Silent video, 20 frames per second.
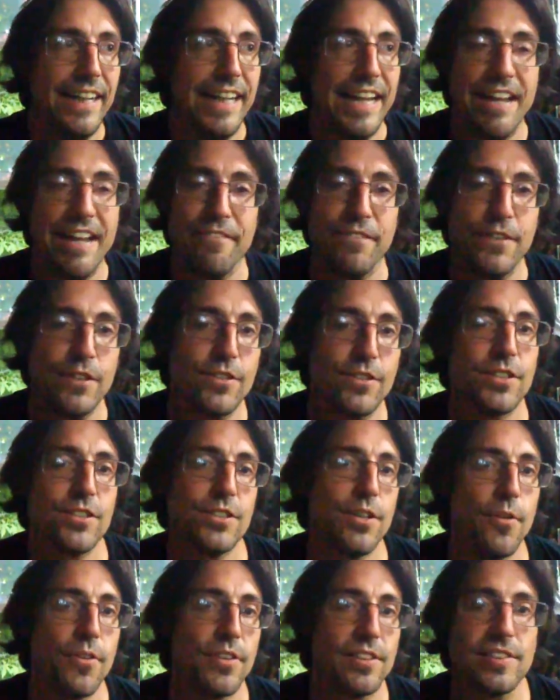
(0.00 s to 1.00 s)
if you
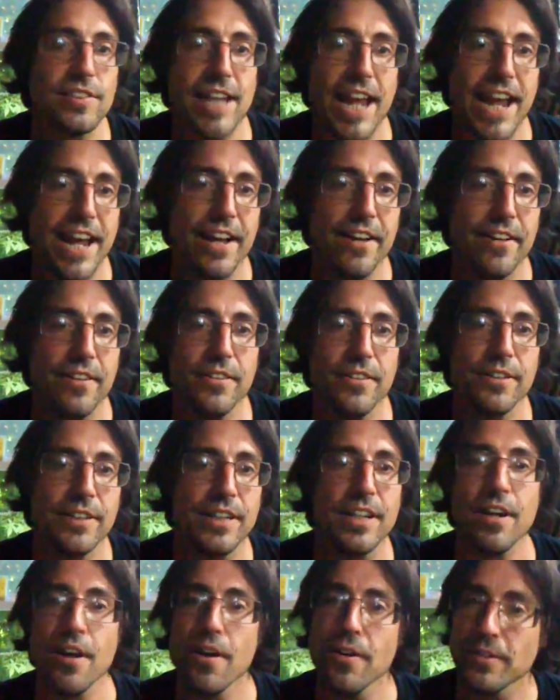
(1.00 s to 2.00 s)
just know the scale,
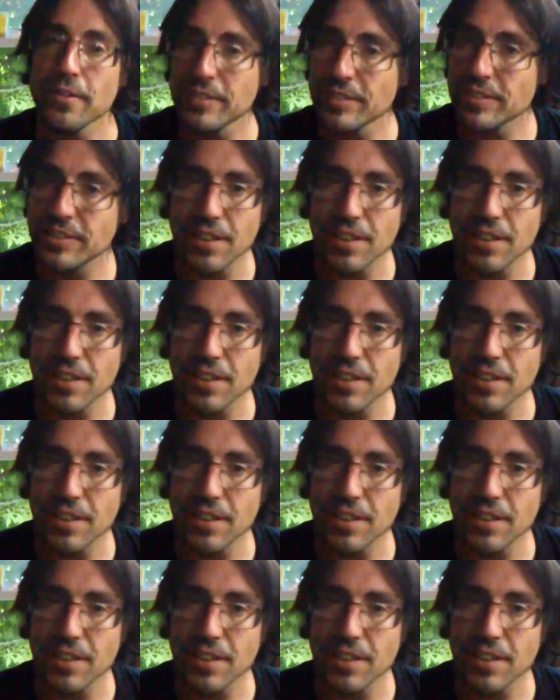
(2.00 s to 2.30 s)
and